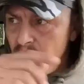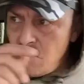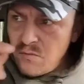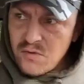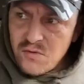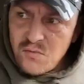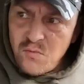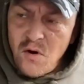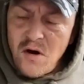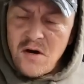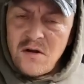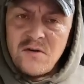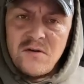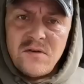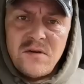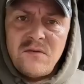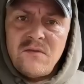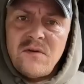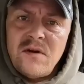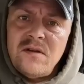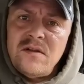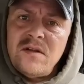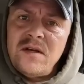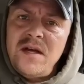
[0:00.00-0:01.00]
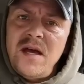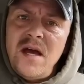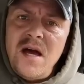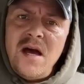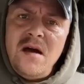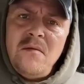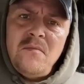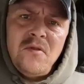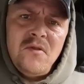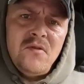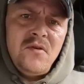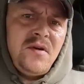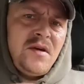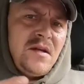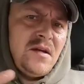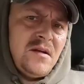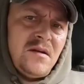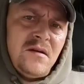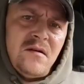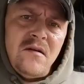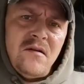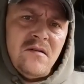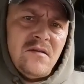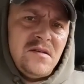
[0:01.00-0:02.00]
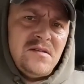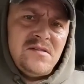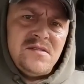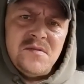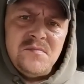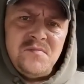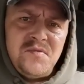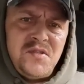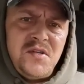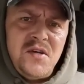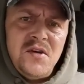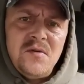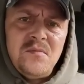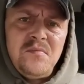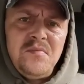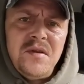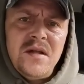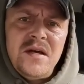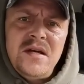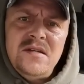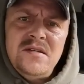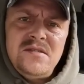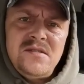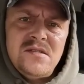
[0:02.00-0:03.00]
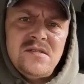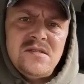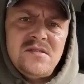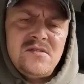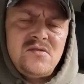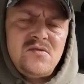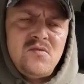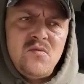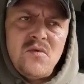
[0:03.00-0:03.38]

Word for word: was wandering around the cabin looking in all these obscure places